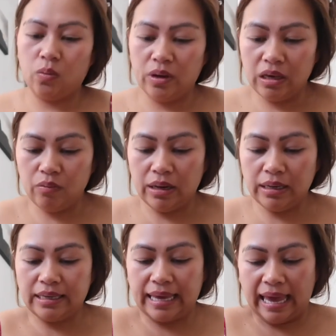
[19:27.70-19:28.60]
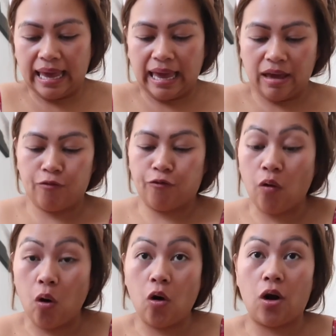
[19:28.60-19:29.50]
we will get
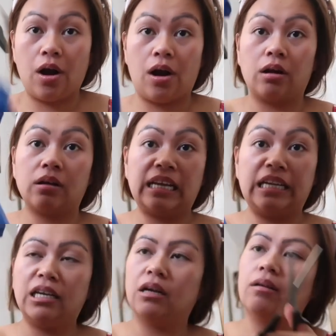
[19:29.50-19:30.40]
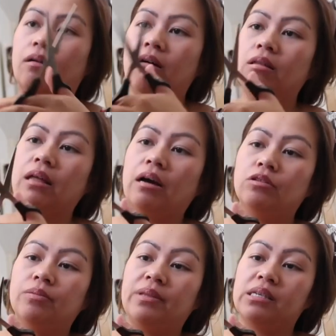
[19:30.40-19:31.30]
4 cleaning cloth
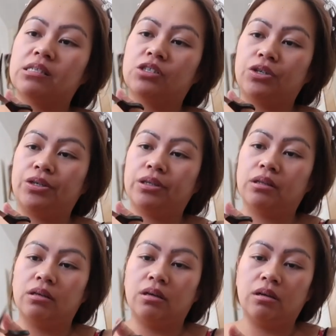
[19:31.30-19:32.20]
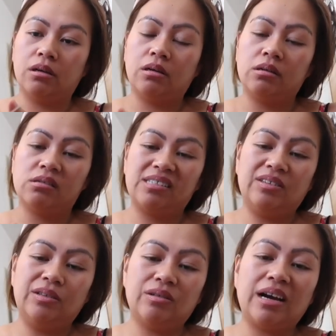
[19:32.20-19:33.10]
out of this shirt. So
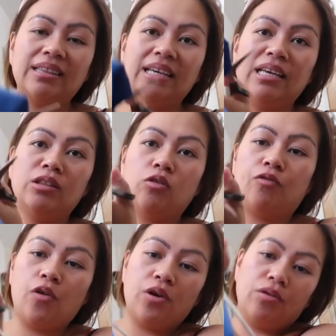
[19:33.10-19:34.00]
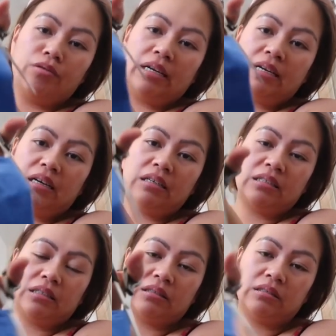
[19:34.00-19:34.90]
you cut it into 4 only, guys.